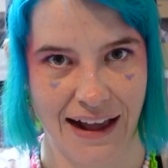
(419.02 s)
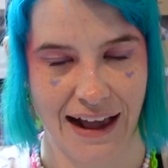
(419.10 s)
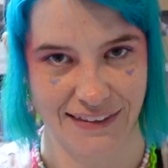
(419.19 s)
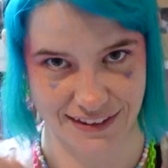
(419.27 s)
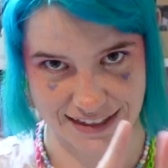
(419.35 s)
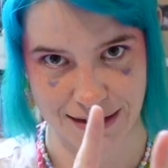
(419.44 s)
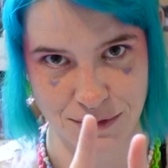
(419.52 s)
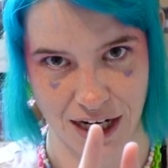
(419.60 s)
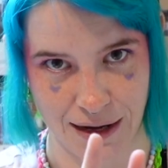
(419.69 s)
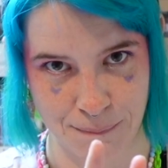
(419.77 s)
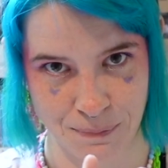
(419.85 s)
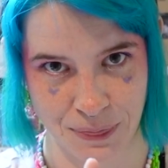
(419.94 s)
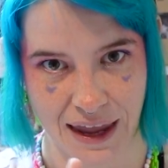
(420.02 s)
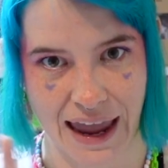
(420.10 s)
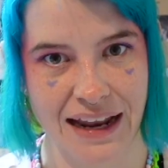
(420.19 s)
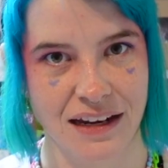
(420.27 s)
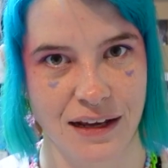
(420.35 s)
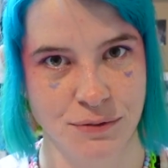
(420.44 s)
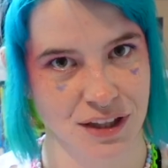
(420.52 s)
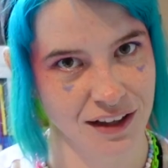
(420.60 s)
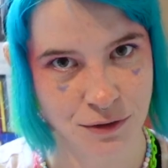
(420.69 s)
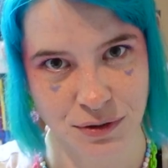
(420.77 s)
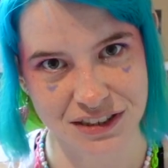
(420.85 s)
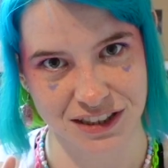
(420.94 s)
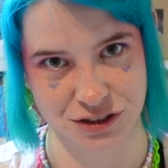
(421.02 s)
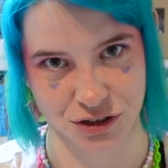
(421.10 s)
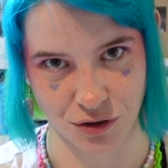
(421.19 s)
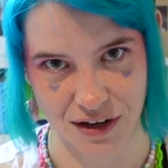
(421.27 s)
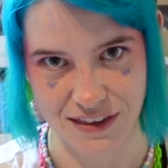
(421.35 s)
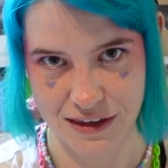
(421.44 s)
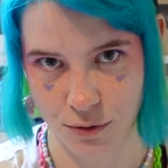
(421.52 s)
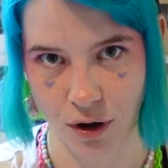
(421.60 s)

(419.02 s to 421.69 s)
at the same time. And it was a linguistics degree that you